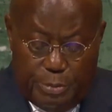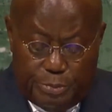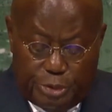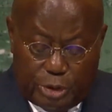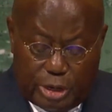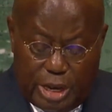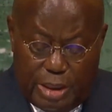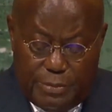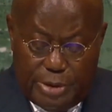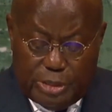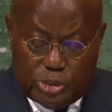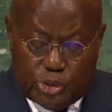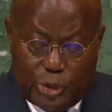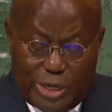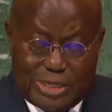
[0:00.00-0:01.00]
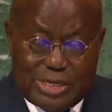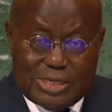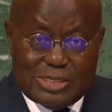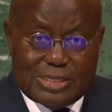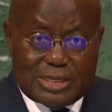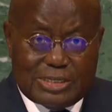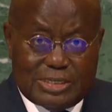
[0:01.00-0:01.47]
proclaiming
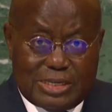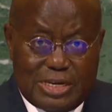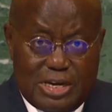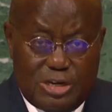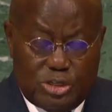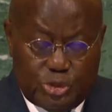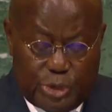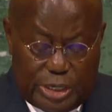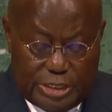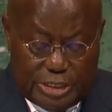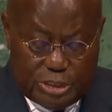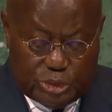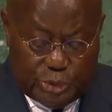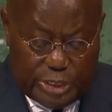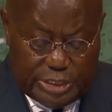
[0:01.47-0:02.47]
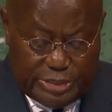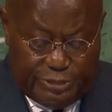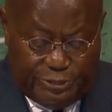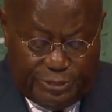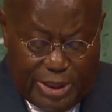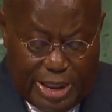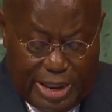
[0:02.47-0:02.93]

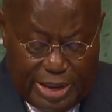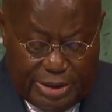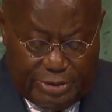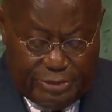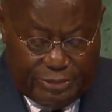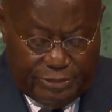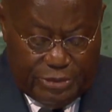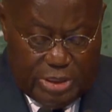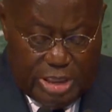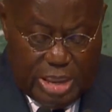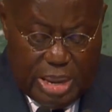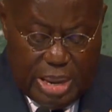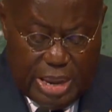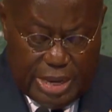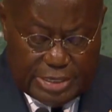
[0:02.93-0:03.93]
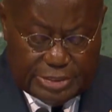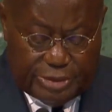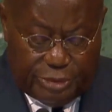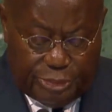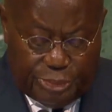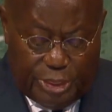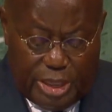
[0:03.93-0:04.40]
2016-2025 as
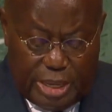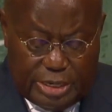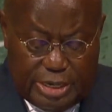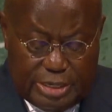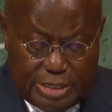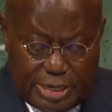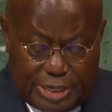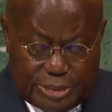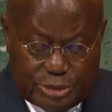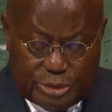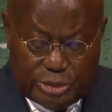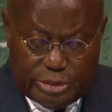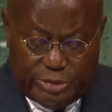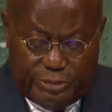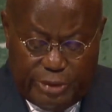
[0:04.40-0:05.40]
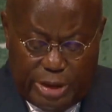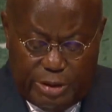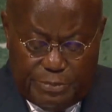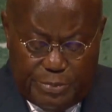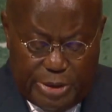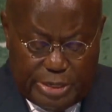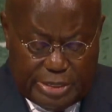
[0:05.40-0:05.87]
the third industrial
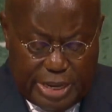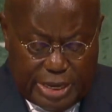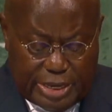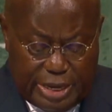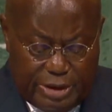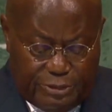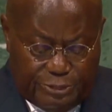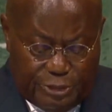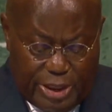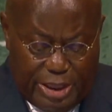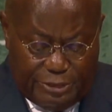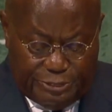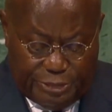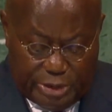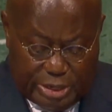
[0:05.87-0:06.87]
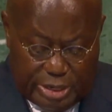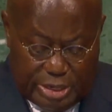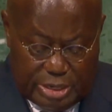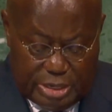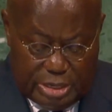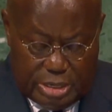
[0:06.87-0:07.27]
development decade for Africa,